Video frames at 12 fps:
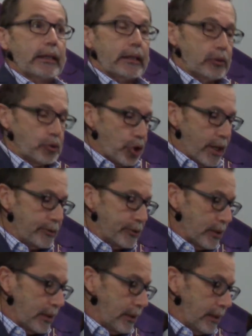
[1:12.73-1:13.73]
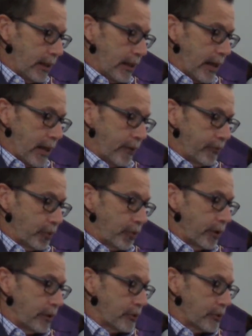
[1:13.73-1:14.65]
in chasing after it.